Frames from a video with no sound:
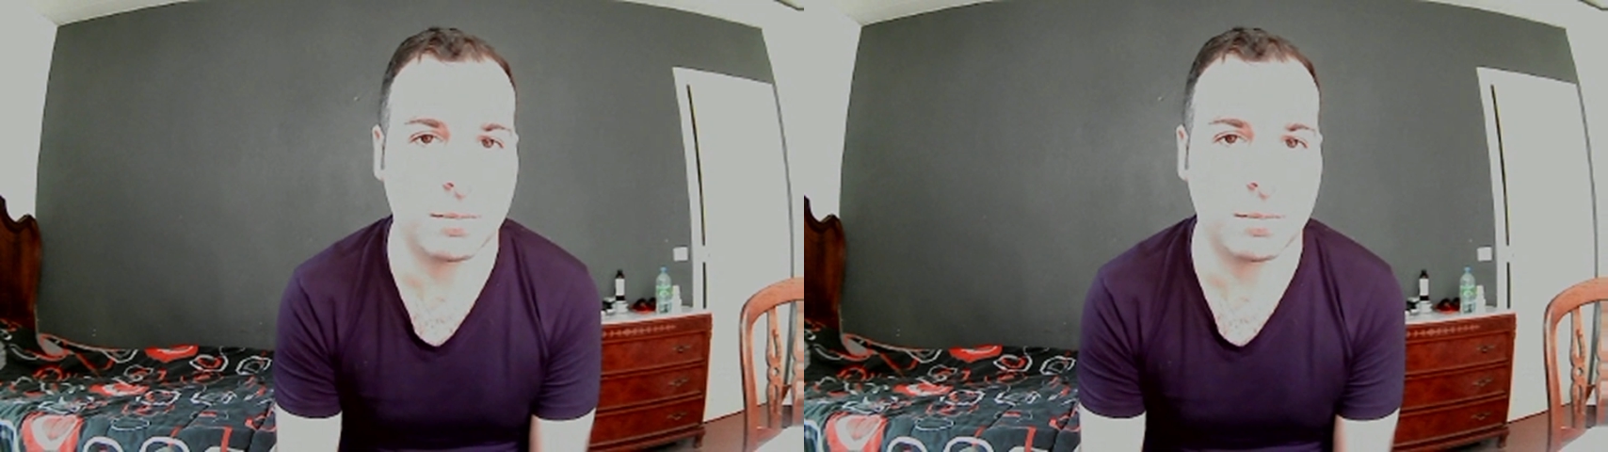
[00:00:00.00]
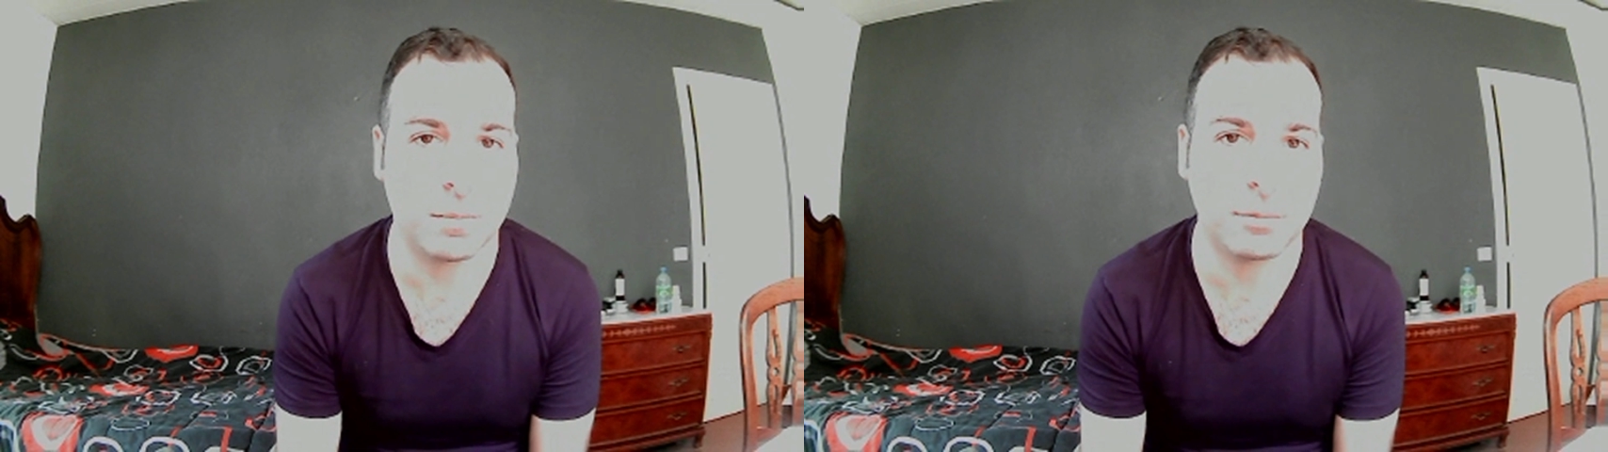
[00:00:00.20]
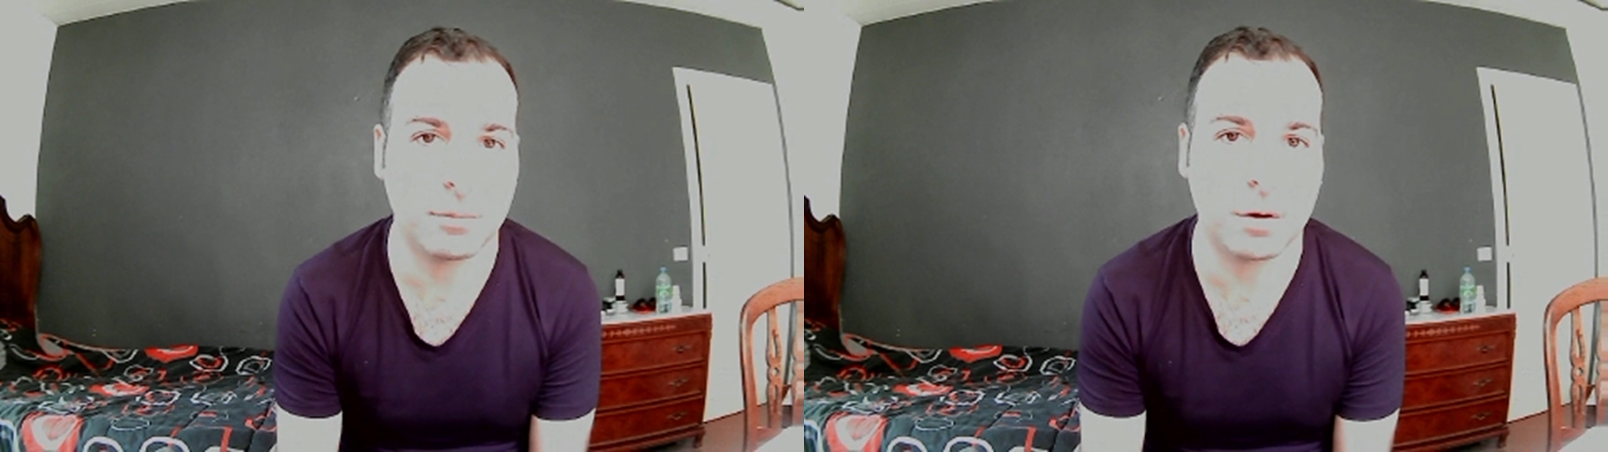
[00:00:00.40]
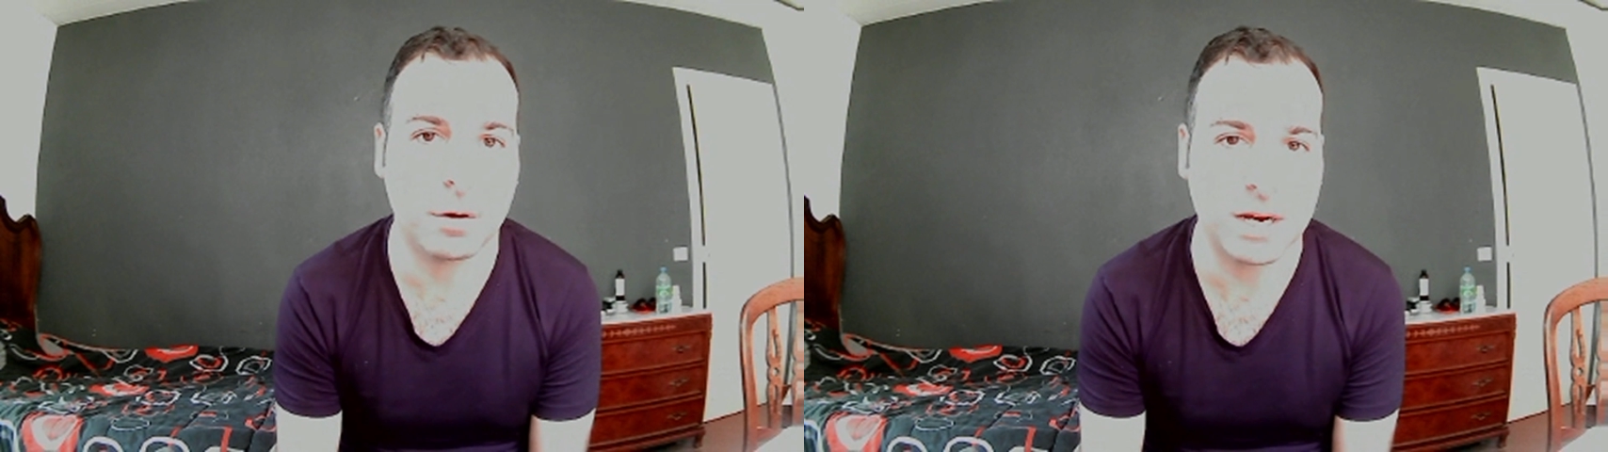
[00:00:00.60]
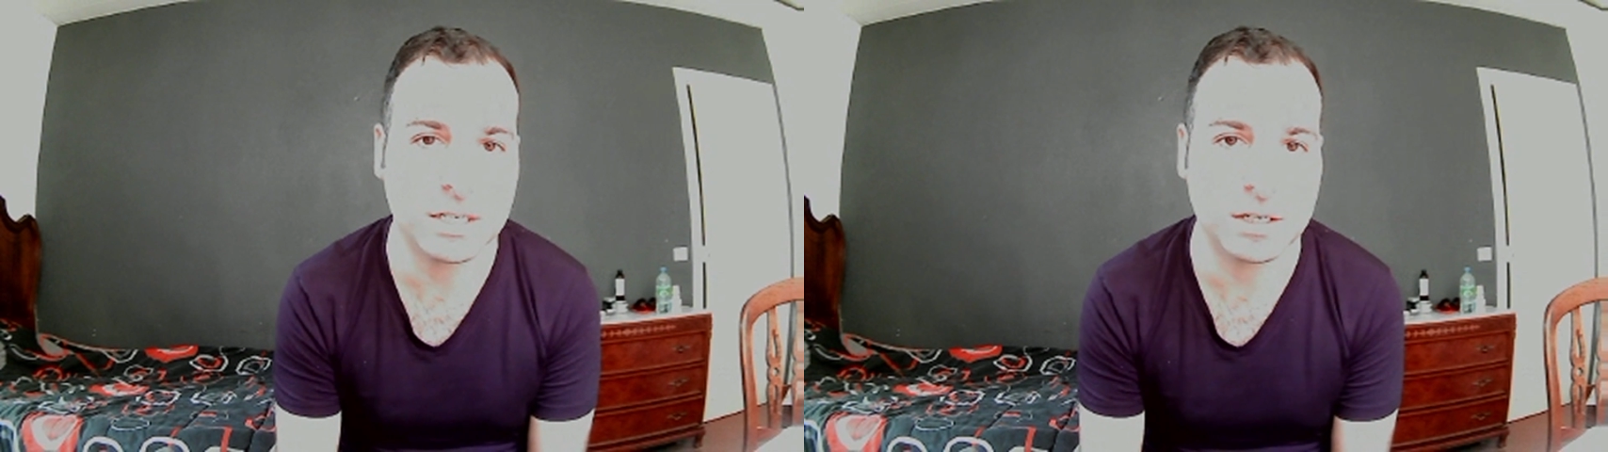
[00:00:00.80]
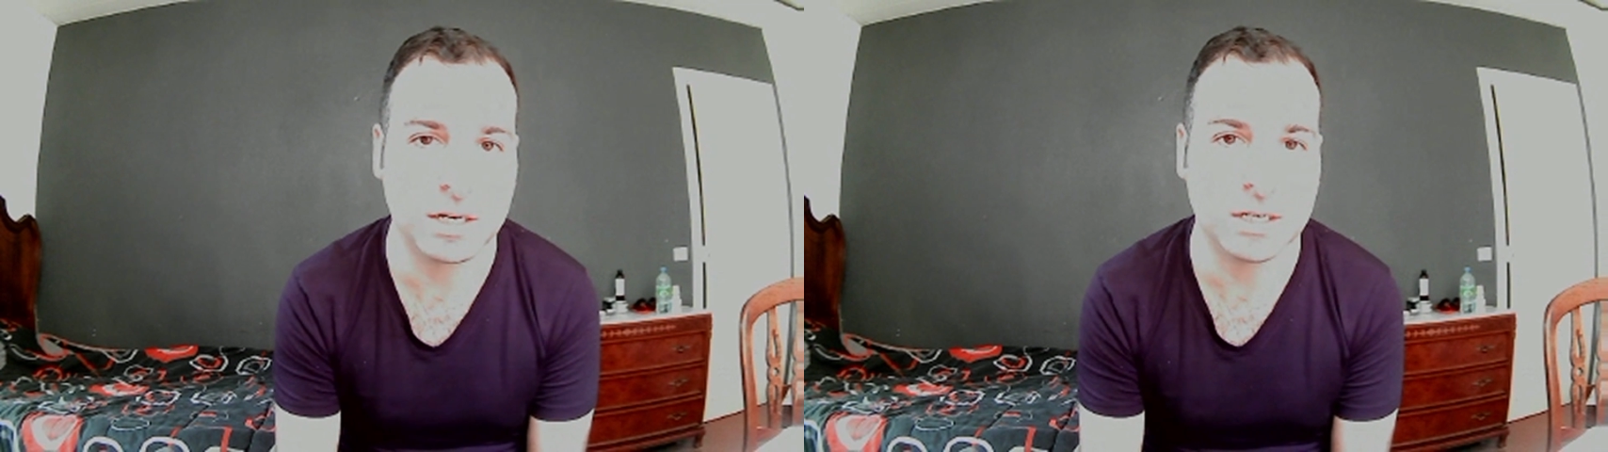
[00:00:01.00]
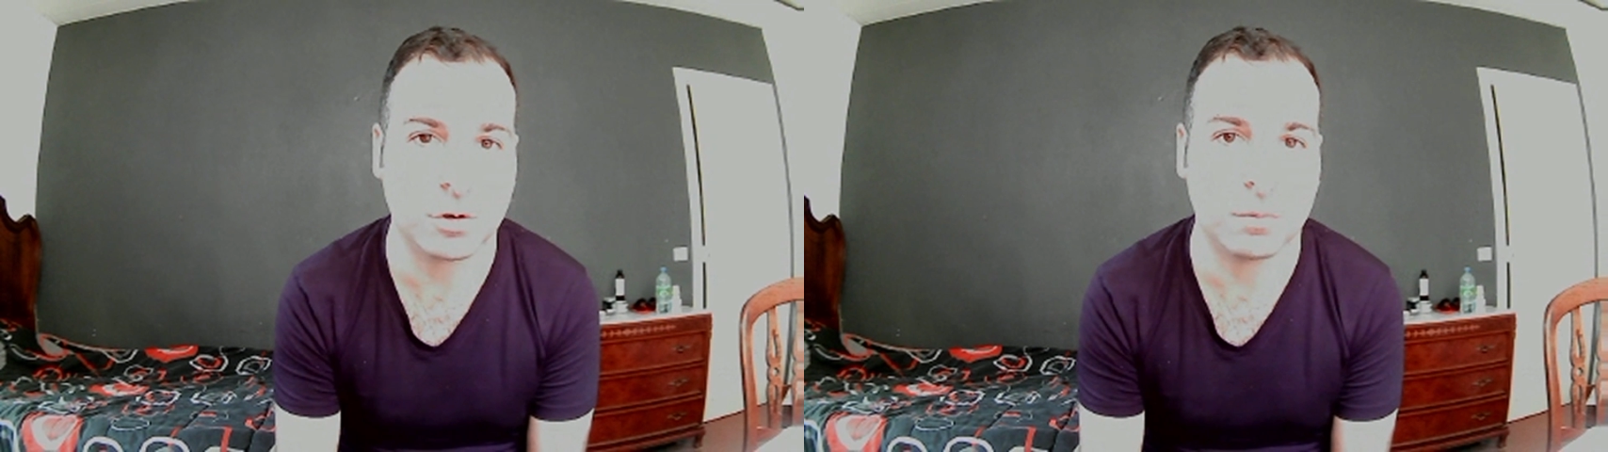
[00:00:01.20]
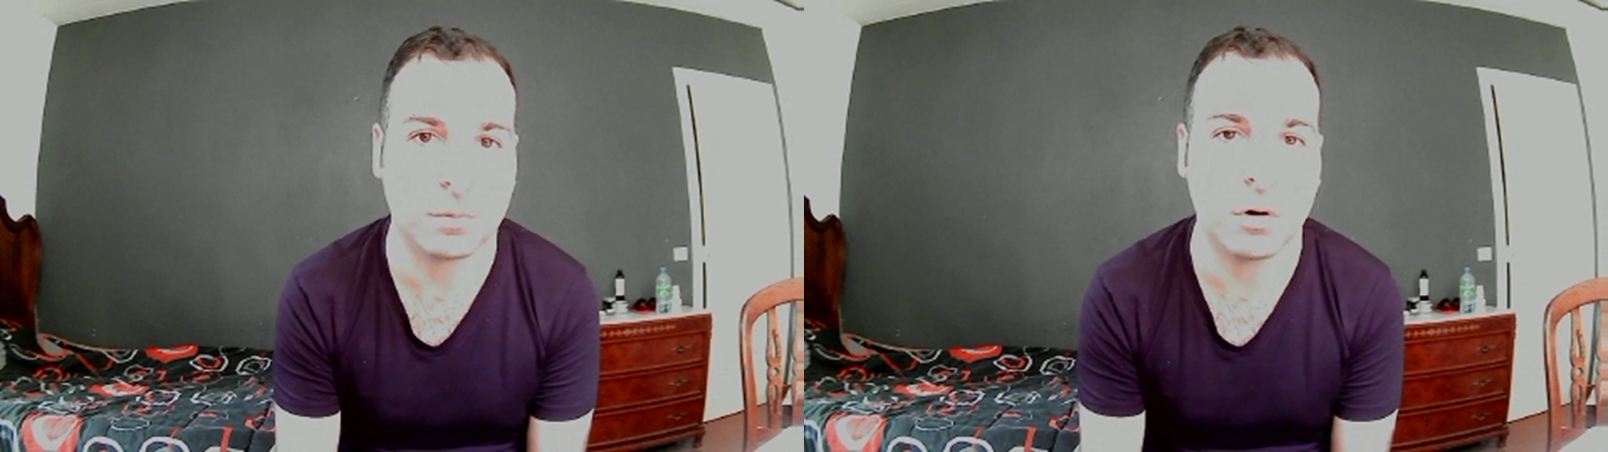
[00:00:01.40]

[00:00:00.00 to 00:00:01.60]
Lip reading: who are mainly pro-Brexiteers